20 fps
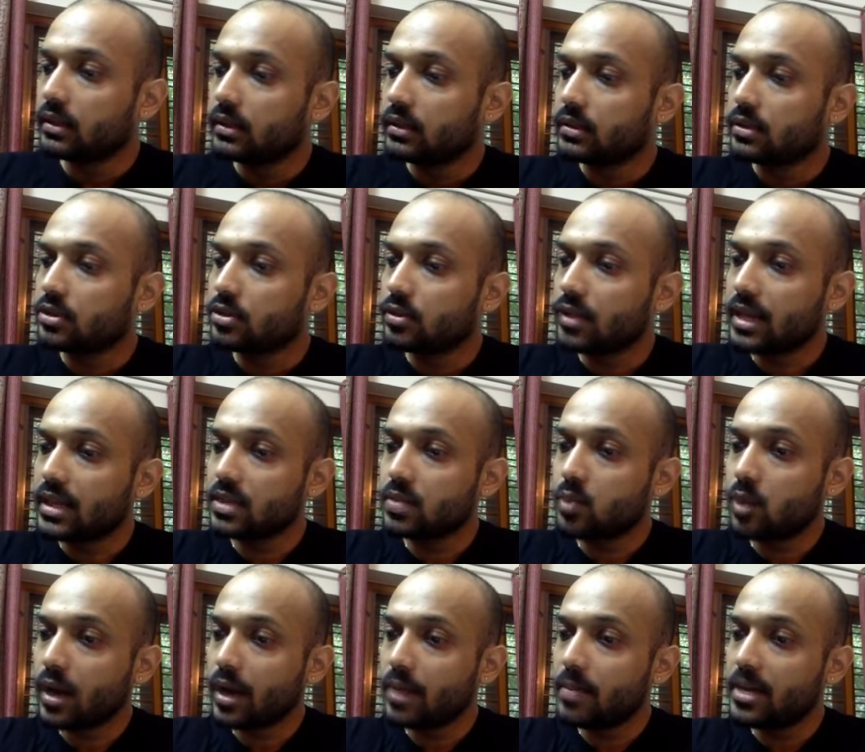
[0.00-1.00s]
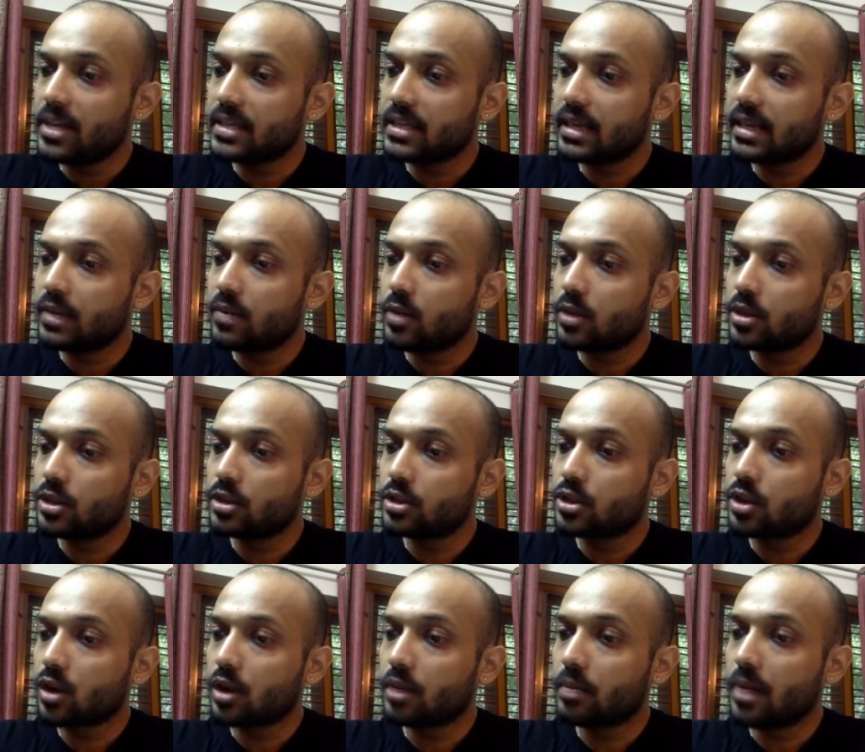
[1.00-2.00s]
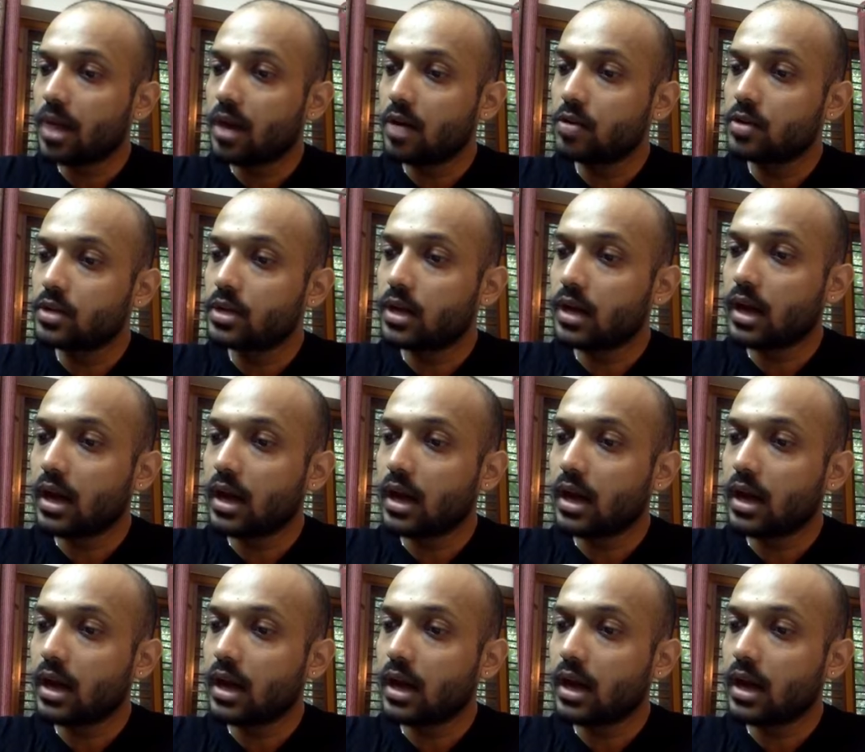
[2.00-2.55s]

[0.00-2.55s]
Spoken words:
So that's what I basically wanted to talk about.